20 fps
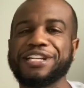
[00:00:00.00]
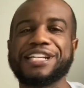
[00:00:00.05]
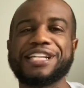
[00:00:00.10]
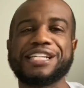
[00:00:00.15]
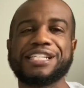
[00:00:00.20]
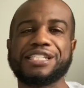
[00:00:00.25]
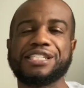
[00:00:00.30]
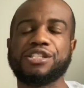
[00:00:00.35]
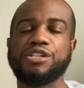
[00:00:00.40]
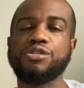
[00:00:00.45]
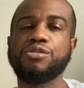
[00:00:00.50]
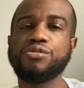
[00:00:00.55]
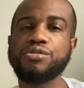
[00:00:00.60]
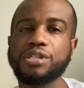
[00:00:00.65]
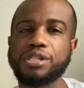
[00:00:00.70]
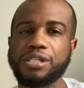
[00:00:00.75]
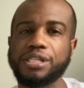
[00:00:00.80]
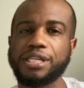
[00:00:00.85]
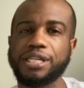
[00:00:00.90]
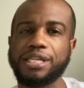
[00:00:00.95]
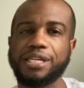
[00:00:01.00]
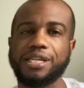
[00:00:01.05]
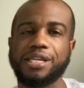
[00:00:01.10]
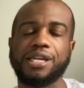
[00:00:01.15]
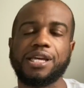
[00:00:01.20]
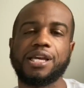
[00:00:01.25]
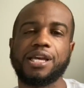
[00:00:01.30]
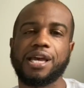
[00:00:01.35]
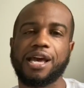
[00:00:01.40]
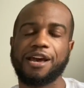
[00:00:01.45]
because usually
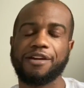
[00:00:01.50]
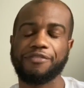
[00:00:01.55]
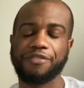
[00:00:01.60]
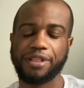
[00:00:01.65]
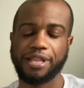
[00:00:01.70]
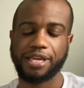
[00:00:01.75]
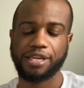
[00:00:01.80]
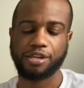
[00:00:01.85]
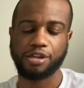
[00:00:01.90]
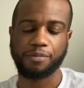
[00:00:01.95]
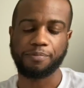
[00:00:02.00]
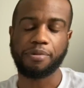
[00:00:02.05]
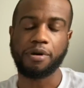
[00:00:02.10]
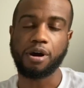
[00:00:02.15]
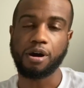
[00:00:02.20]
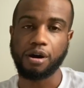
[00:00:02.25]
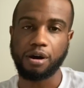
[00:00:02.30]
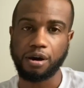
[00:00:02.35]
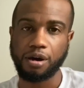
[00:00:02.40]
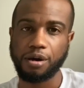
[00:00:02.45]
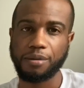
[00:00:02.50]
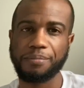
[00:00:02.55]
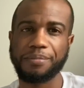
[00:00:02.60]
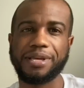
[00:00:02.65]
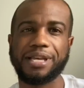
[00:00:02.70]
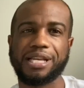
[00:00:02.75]
I feel like your palm